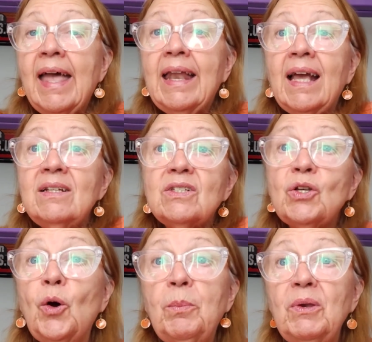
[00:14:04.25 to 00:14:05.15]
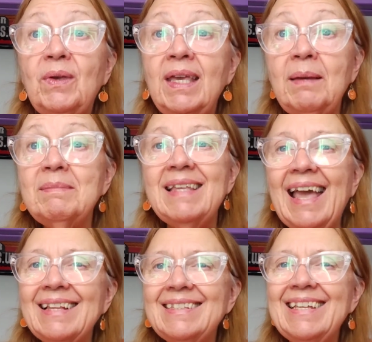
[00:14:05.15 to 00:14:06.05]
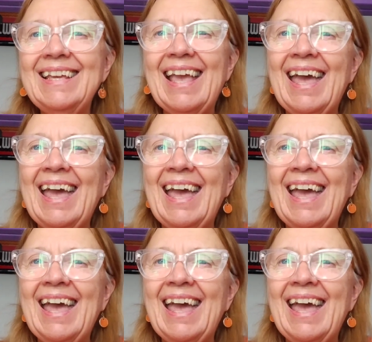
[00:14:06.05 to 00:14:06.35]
And I just hope you keep dancing